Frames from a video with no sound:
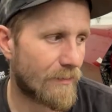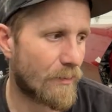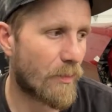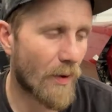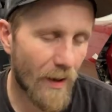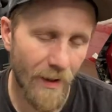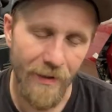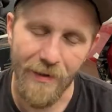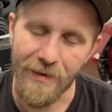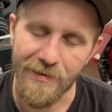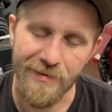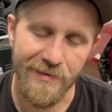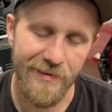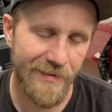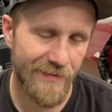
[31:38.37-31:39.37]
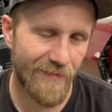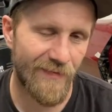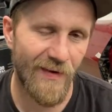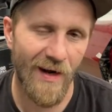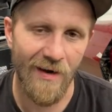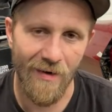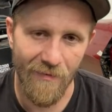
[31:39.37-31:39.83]
But it's just
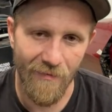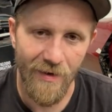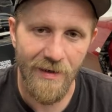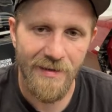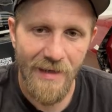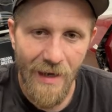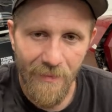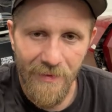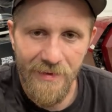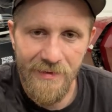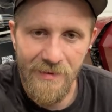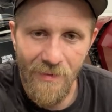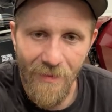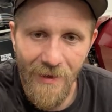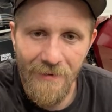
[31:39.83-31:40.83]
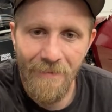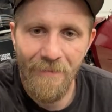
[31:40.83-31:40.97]
very, very time consuming.